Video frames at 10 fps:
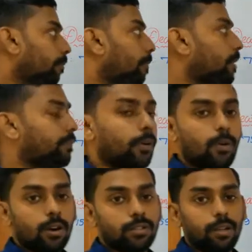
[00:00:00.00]
But
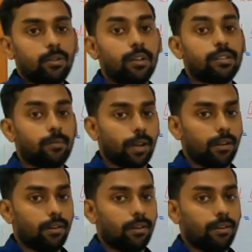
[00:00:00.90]
for octal to
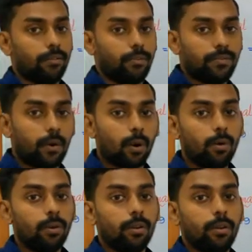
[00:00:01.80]
decimal, we
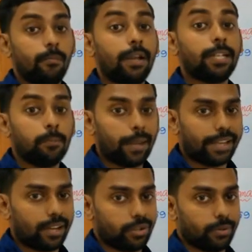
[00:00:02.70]
follow
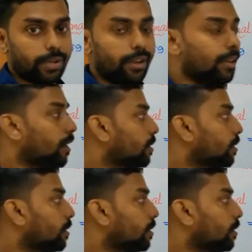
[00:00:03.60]
multiplication. Okay.